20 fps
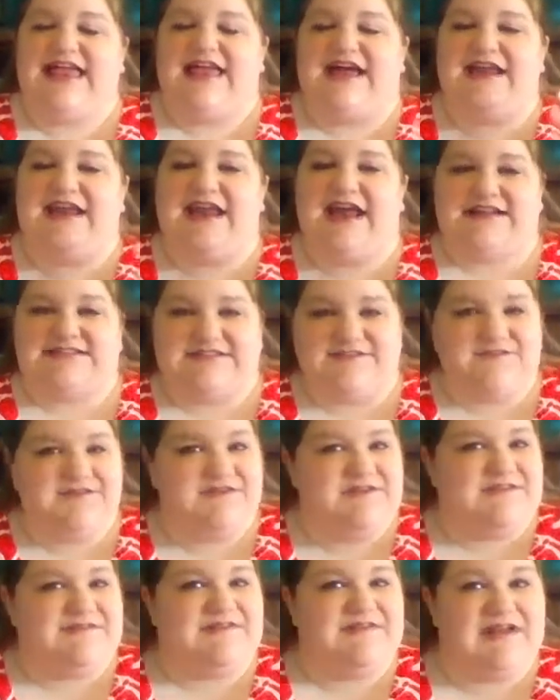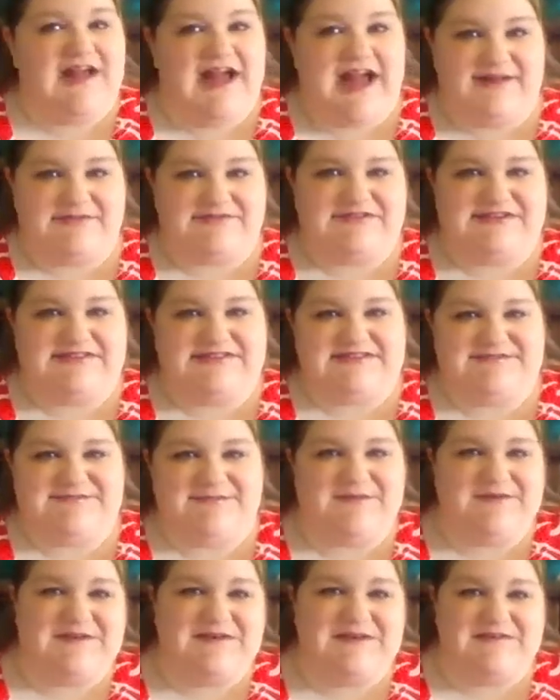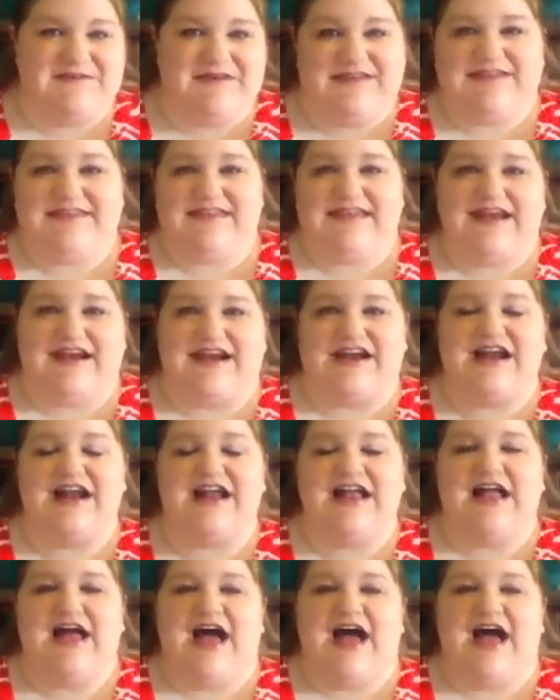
and has a few different options for you in there.